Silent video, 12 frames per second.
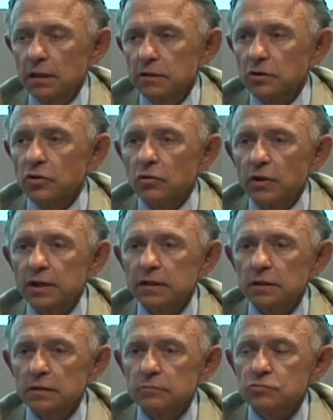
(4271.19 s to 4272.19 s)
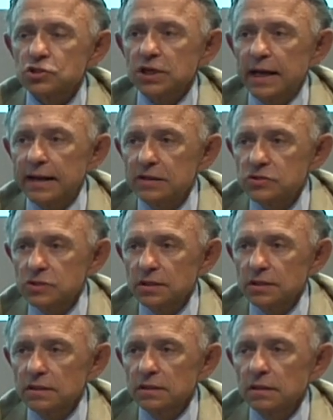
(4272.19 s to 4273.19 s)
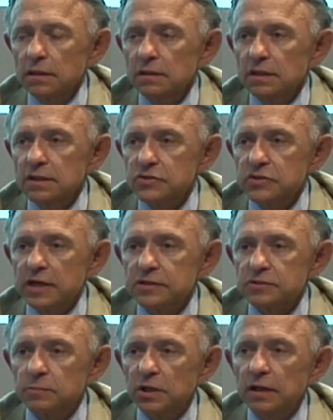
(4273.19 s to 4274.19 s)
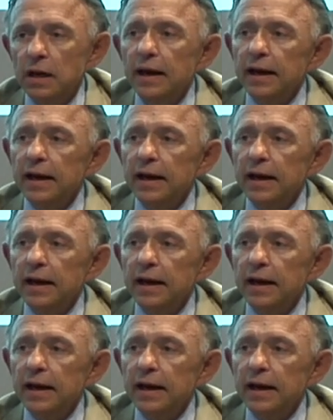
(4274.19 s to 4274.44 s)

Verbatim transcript: the curriculum, changing the assessment.